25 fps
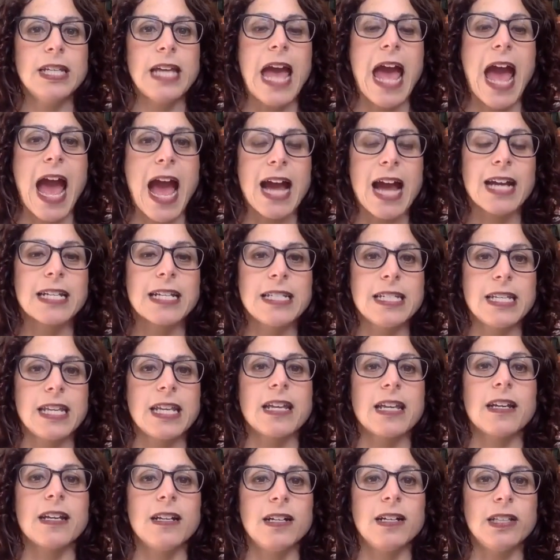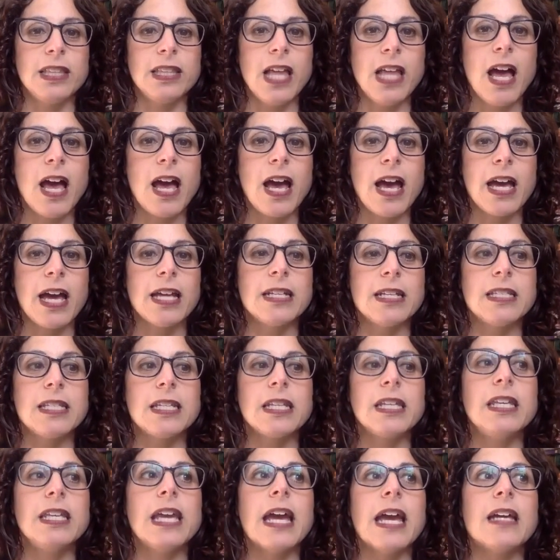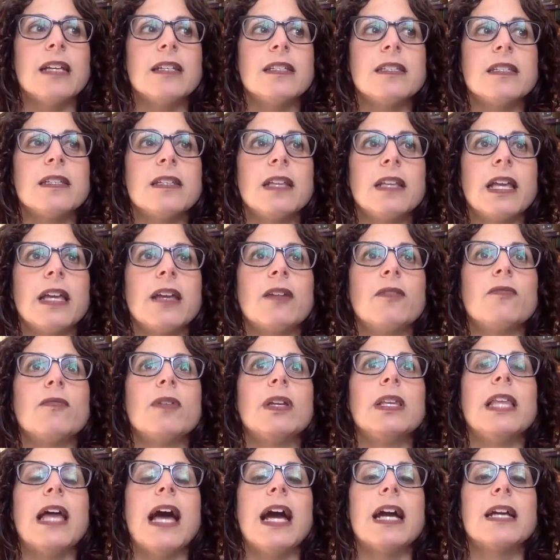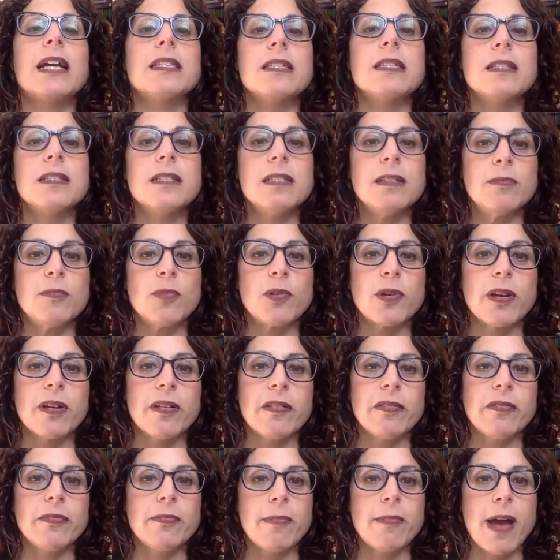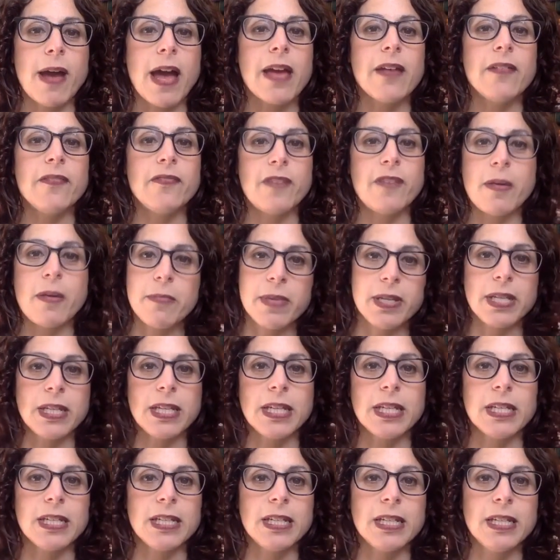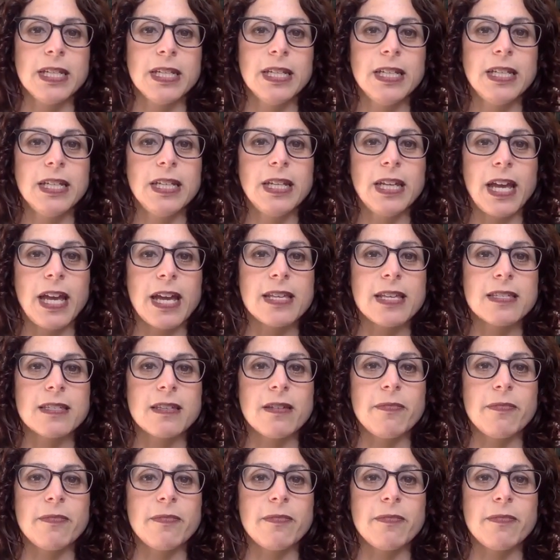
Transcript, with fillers: acting a lot to get to like relax into more of my feminine mm. as a